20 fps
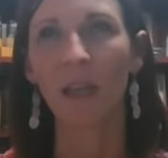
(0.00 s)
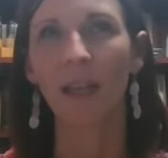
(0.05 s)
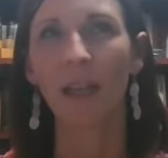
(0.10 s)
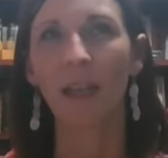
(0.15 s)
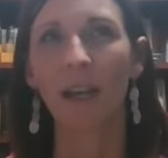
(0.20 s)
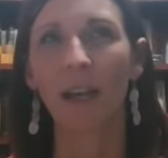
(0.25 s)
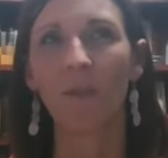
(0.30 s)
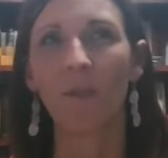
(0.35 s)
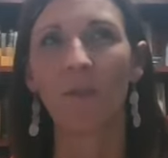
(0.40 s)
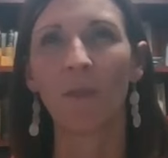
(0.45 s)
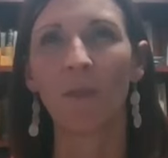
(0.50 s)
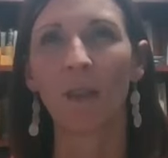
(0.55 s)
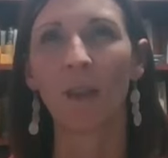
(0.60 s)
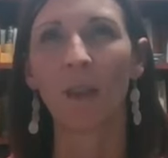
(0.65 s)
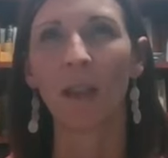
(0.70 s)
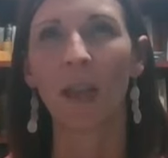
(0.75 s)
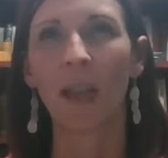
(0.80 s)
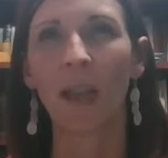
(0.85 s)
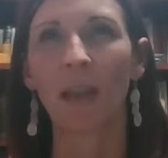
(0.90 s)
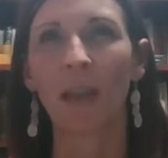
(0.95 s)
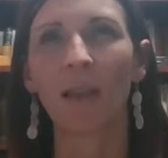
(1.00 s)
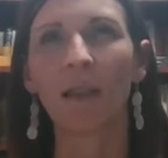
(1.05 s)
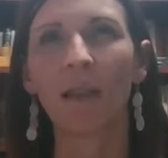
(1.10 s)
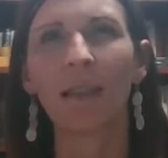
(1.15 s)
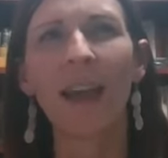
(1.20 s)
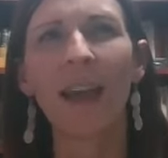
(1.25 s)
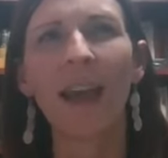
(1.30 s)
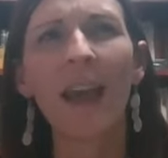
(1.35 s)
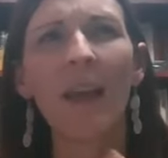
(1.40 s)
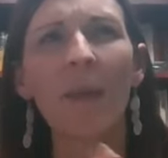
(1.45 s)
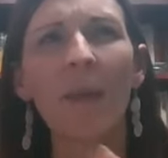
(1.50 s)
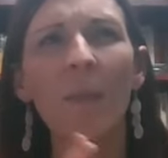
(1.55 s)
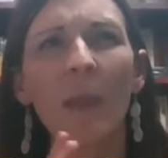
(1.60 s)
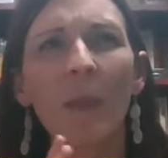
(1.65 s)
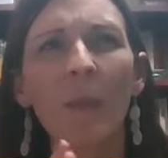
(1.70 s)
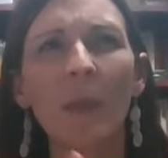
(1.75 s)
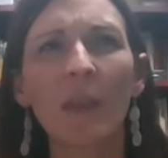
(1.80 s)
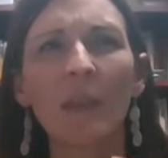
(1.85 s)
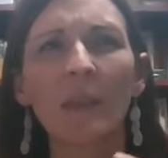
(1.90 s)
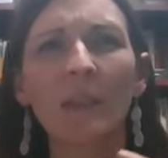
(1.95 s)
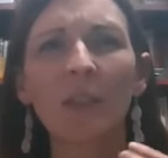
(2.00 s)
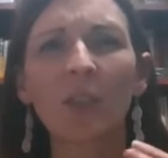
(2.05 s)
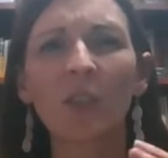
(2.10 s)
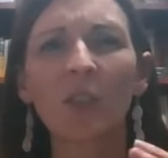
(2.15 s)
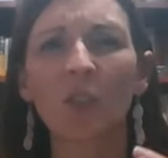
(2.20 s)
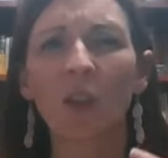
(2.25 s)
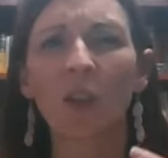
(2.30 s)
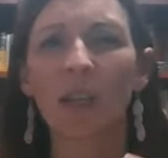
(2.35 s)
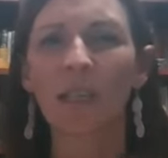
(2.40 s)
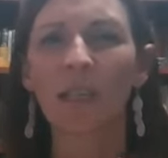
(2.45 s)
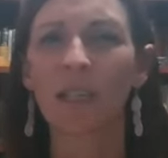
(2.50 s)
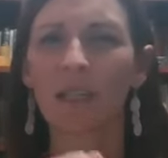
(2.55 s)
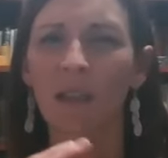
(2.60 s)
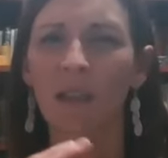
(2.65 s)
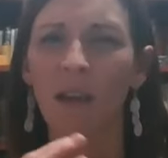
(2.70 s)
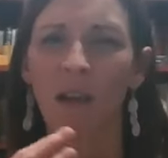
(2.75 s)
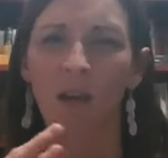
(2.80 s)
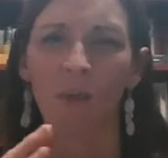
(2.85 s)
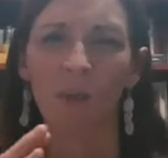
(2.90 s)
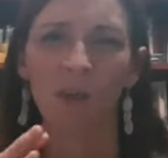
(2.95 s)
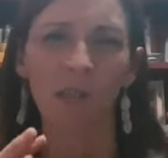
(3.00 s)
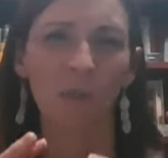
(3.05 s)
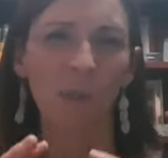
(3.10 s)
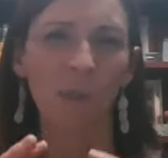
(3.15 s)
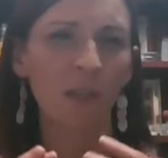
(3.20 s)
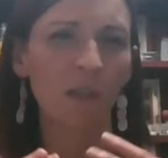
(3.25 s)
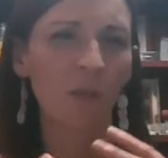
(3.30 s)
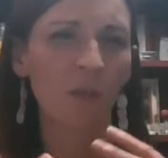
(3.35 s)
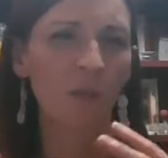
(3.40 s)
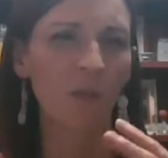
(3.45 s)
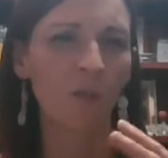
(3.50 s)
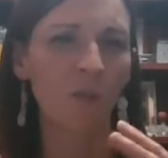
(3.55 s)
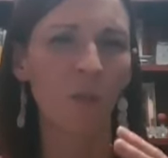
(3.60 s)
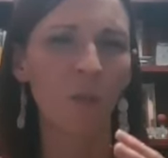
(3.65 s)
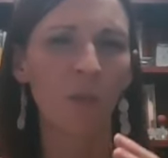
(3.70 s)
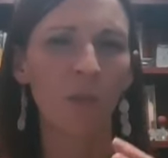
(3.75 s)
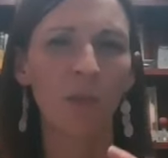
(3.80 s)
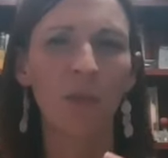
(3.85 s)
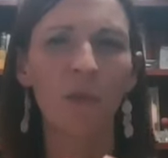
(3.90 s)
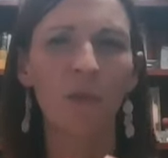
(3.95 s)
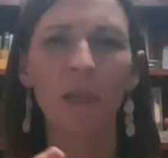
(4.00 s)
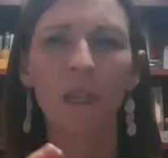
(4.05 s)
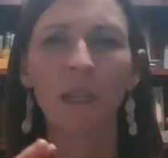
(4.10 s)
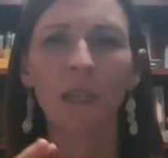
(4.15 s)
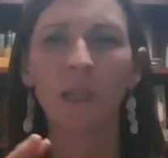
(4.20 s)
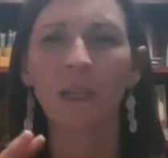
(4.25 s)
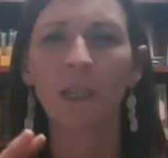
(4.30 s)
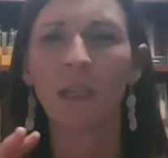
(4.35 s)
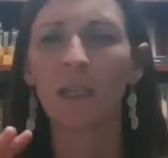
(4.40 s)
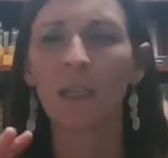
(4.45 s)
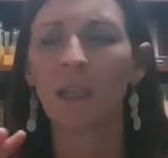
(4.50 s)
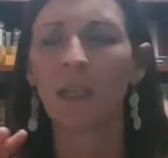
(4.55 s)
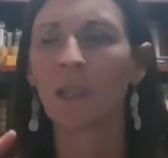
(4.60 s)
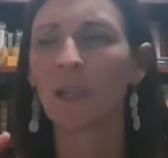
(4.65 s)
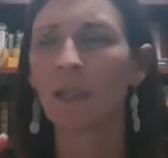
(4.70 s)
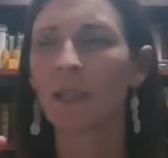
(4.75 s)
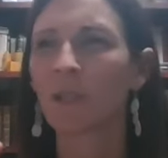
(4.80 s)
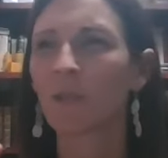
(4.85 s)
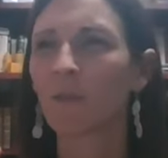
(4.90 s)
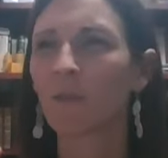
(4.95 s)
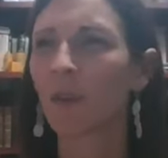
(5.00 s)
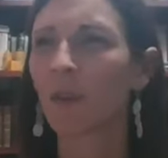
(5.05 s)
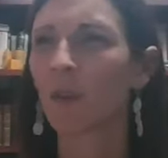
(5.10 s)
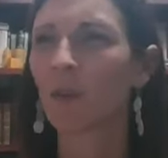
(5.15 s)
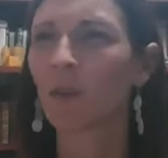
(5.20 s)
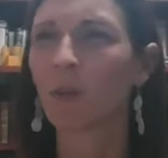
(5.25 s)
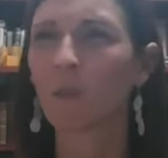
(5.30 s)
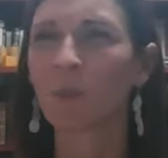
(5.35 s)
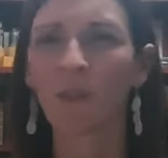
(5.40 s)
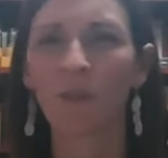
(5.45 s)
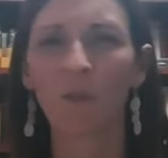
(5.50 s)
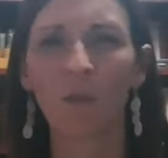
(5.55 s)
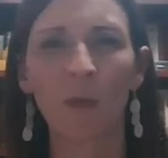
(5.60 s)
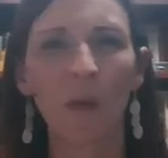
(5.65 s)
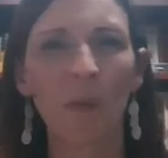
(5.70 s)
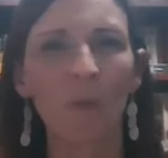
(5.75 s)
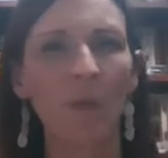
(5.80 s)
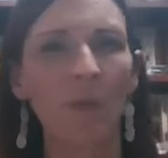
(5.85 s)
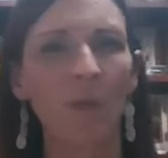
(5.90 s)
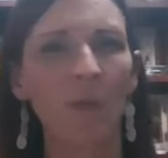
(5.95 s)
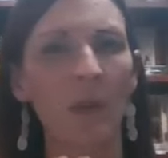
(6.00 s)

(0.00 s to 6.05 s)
And I feel like that maybe distrust has always been sort of brewing in different groups of people,